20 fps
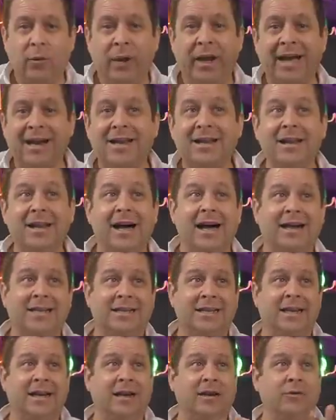We got a
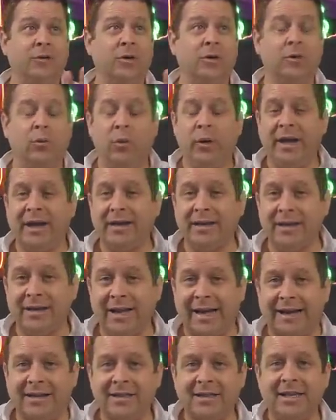lot to cover. We got a
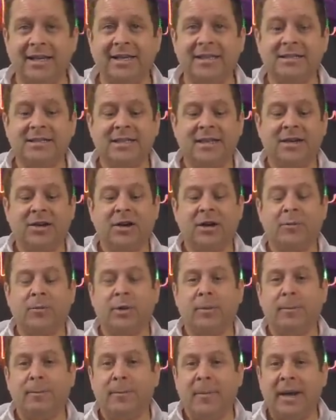lot of things that are going to
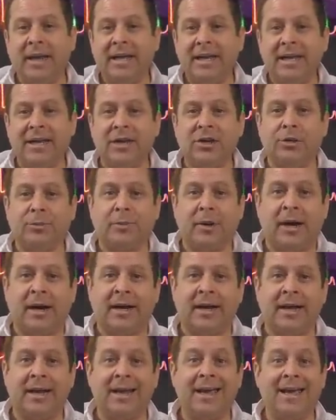put money in your
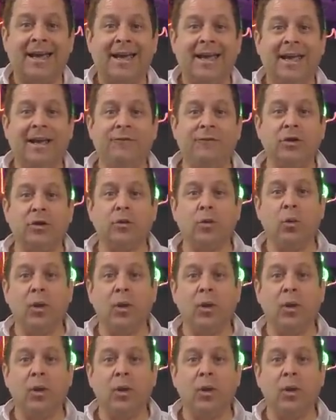pocket if you're